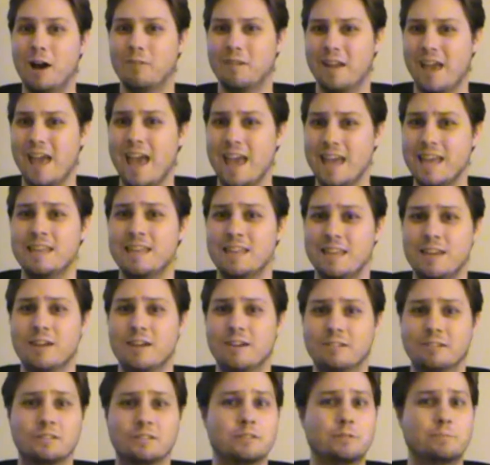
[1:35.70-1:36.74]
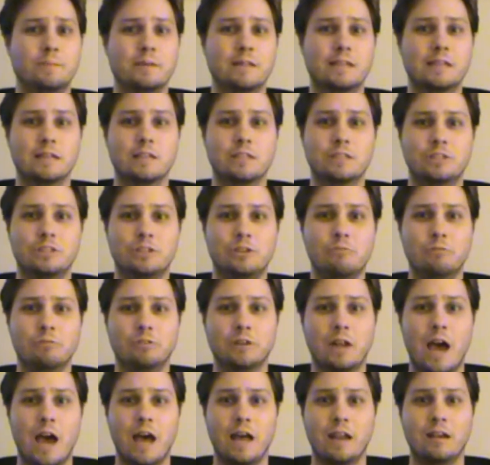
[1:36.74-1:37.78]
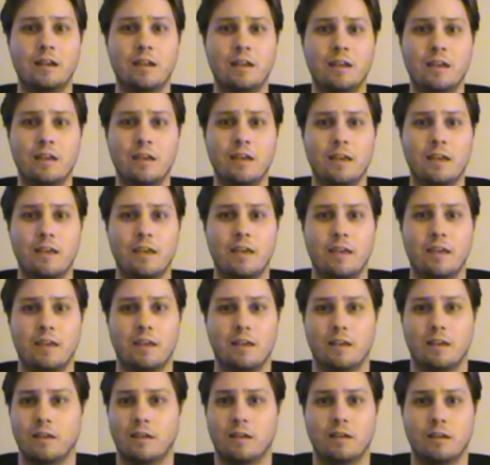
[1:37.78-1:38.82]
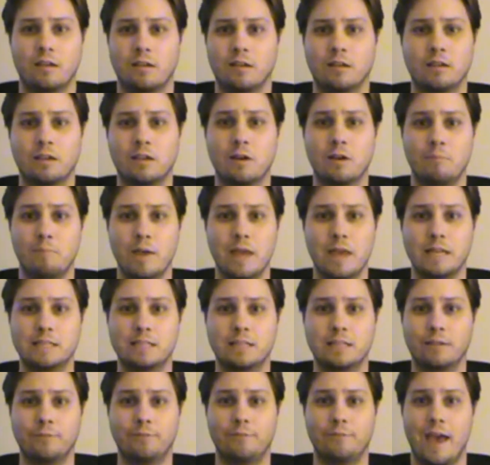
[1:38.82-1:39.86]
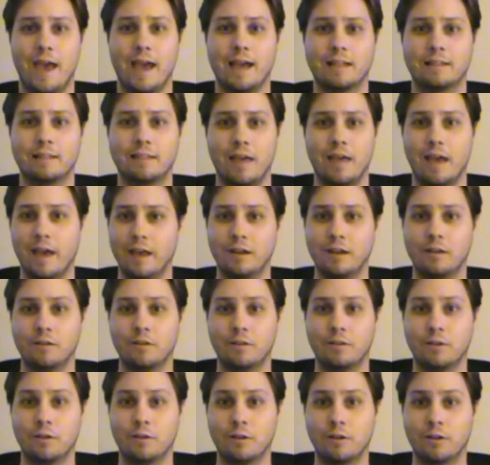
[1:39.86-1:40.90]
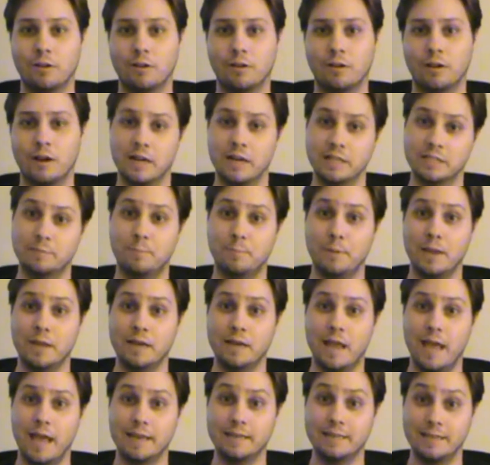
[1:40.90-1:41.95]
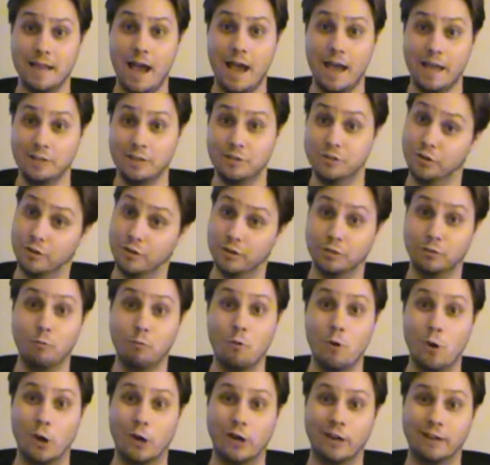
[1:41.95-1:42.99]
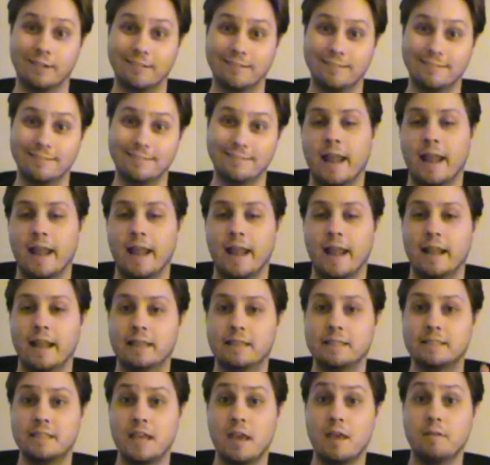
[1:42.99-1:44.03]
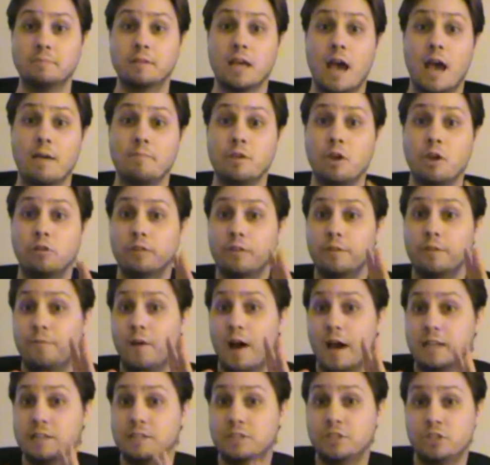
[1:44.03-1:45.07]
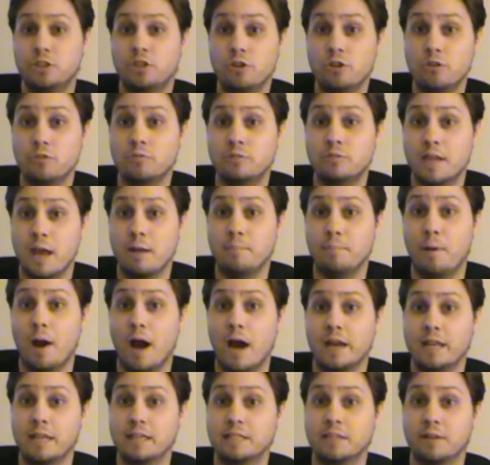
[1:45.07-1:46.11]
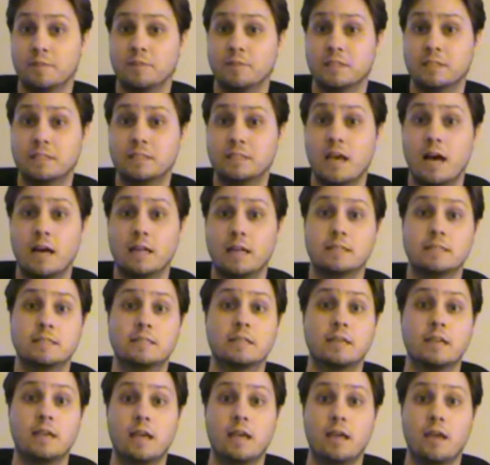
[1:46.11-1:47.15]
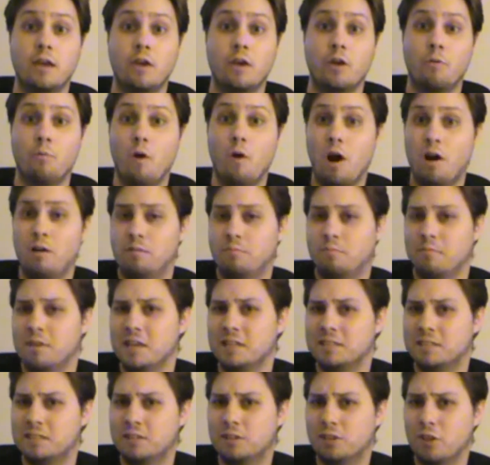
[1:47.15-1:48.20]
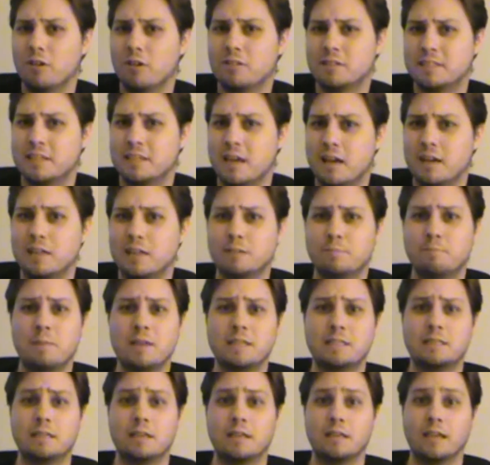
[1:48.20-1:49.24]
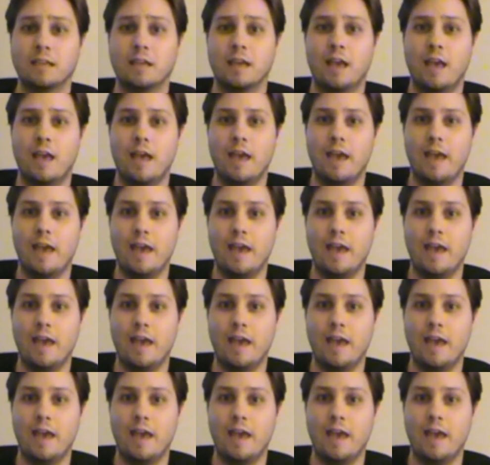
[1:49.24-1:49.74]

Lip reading: about 8 years, because she will not commit to the fact that her husband had died during the war. And at the same time, he only finds two dead bodies of his sons, while his third son is missing,